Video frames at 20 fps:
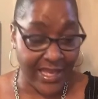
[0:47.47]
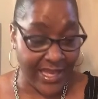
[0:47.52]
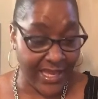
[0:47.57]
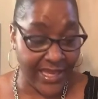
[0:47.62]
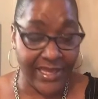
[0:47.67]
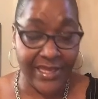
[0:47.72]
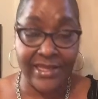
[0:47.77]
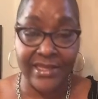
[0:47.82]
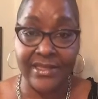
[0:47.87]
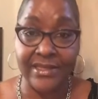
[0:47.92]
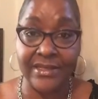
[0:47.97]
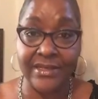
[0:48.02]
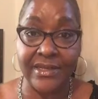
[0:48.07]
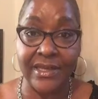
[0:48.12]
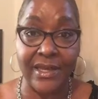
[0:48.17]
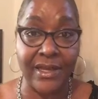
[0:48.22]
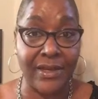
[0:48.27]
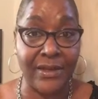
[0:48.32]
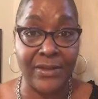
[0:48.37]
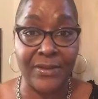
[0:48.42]
And
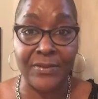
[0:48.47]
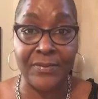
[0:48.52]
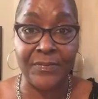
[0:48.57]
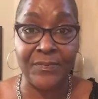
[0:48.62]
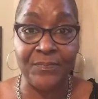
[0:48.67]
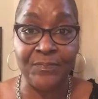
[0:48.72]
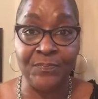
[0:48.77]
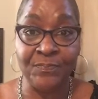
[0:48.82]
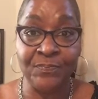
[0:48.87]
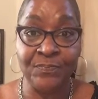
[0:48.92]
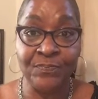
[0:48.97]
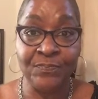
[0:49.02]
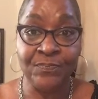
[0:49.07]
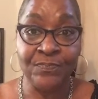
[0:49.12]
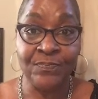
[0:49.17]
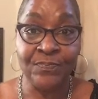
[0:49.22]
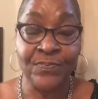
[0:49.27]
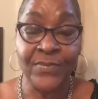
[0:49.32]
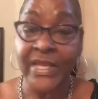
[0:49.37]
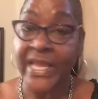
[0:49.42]

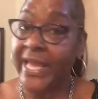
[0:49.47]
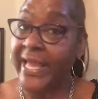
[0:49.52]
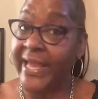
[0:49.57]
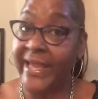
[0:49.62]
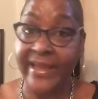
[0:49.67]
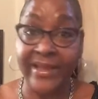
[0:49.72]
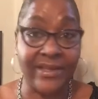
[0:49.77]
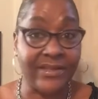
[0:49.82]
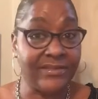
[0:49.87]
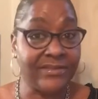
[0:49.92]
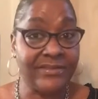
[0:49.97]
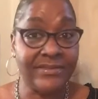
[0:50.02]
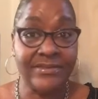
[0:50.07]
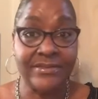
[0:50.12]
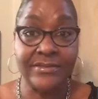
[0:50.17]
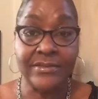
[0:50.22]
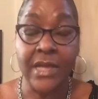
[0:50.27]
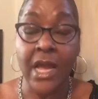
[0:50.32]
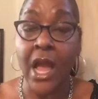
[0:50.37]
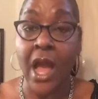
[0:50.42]
hey,
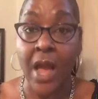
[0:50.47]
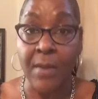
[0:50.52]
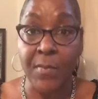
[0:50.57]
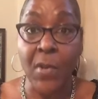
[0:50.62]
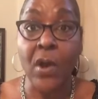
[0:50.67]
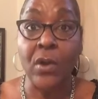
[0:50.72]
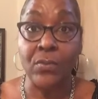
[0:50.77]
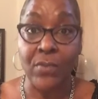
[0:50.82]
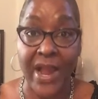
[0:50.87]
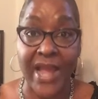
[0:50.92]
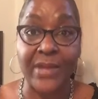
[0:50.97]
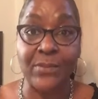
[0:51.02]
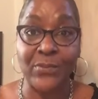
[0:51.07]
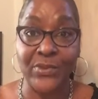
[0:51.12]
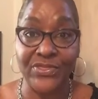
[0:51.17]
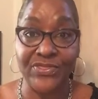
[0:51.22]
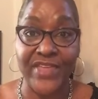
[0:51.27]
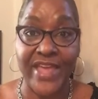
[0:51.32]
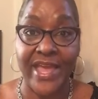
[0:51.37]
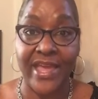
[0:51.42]
I'm all right
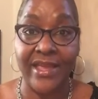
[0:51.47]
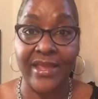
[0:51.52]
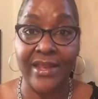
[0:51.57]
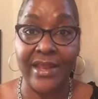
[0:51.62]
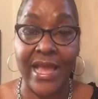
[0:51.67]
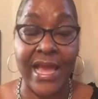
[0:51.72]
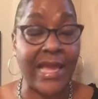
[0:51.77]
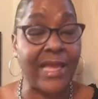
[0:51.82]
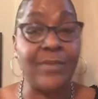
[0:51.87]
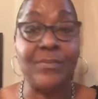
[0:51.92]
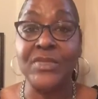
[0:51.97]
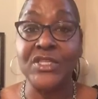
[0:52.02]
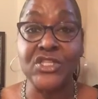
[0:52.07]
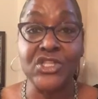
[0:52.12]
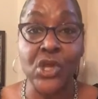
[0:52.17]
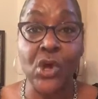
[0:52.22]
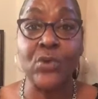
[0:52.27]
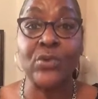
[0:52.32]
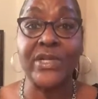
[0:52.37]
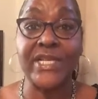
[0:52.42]
with that. I am in
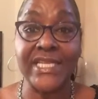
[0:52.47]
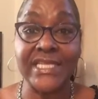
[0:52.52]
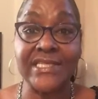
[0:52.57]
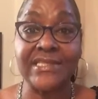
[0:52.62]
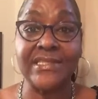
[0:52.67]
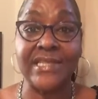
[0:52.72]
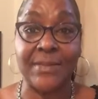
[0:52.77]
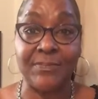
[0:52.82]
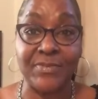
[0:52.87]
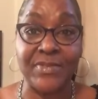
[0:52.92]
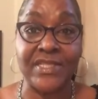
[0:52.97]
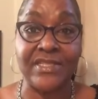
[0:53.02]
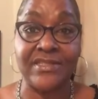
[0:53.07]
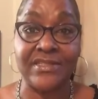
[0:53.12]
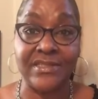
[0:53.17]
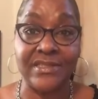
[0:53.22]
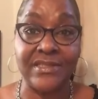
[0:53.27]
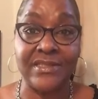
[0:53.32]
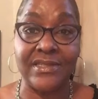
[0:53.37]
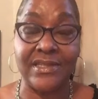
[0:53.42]
total
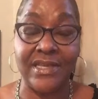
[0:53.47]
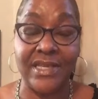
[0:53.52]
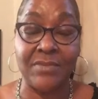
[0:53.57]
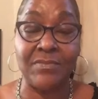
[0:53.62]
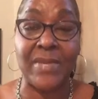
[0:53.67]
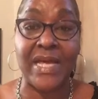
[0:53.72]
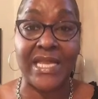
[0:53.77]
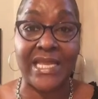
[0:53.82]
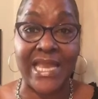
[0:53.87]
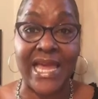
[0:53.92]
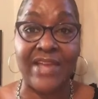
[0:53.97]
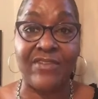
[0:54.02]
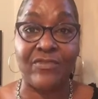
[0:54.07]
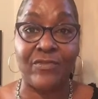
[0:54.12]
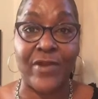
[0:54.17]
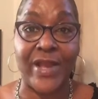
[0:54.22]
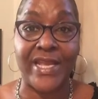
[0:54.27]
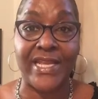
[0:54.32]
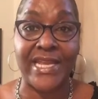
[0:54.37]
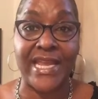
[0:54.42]
acceptance in my
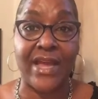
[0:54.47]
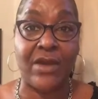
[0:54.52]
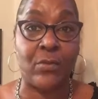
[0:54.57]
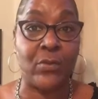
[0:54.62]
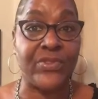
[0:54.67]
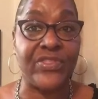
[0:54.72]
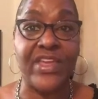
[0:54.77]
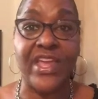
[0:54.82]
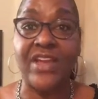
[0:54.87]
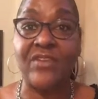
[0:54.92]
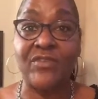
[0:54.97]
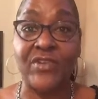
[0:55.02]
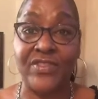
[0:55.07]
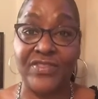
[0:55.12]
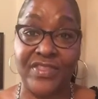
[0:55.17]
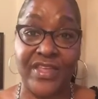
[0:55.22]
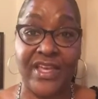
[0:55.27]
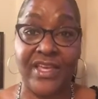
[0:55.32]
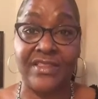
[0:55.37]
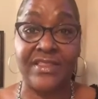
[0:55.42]
life right now with
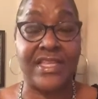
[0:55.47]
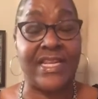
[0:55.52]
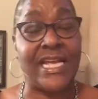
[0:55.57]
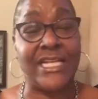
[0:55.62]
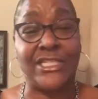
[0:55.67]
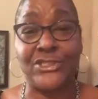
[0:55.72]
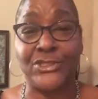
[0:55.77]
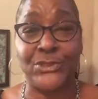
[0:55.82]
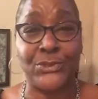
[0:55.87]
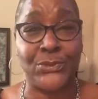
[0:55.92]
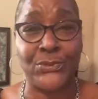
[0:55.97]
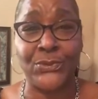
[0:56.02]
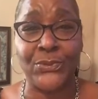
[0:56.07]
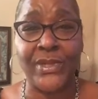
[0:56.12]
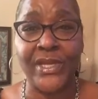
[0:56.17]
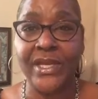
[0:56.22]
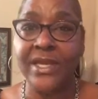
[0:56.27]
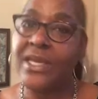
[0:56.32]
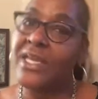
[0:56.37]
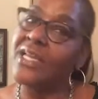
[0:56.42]
everything that I do,
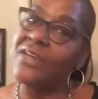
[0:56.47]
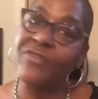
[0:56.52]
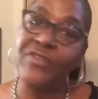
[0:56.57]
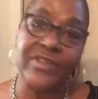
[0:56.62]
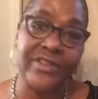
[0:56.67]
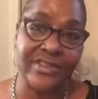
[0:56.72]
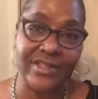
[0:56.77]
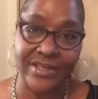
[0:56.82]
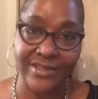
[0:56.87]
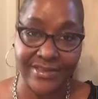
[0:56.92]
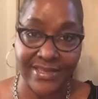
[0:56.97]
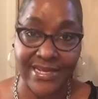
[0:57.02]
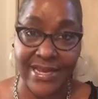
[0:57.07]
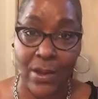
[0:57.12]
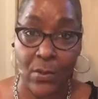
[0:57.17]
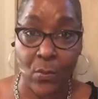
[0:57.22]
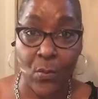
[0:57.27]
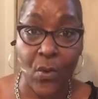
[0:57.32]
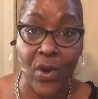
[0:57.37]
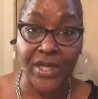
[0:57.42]
everything that
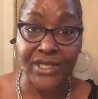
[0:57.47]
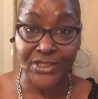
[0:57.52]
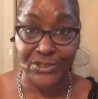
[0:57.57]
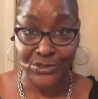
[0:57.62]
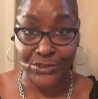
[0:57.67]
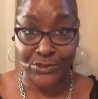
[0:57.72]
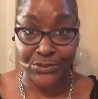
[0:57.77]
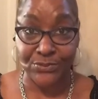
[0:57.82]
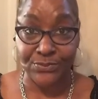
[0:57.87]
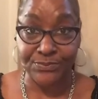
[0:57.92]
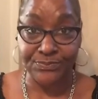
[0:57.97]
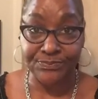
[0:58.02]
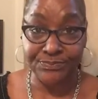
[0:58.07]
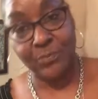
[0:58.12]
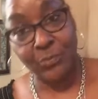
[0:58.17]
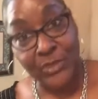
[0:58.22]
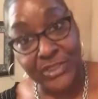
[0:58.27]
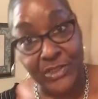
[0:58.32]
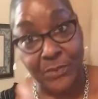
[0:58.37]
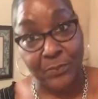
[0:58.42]
I want to do.
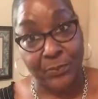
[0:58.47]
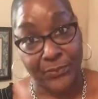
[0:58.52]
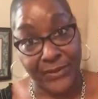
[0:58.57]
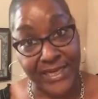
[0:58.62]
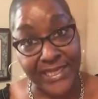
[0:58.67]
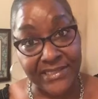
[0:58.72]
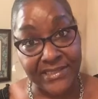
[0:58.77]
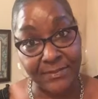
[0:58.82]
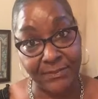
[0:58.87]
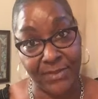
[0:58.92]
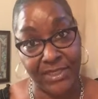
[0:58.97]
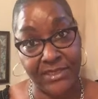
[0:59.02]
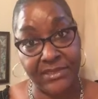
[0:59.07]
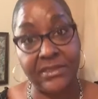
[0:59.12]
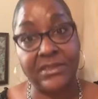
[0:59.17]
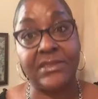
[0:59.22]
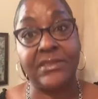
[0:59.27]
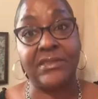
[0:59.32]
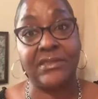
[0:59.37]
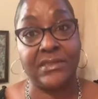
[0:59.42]
Which brings me
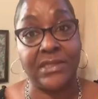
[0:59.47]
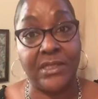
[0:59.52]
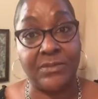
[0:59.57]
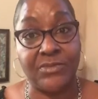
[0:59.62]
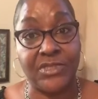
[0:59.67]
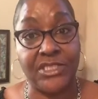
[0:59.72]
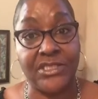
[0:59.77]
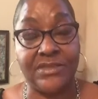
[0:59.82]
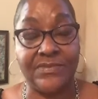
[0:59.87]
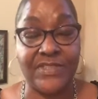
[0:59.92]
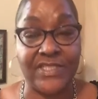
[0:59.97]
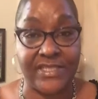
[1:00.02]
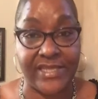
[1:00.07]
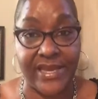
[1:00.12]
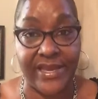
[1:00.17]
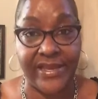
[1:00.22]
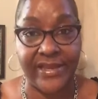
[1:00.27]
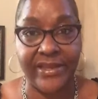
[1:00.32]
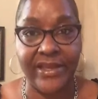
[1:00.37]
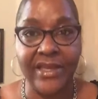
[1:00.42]
to the subject
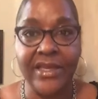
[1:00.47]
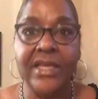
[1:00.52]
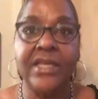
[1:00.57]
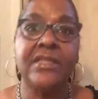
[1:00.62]
today.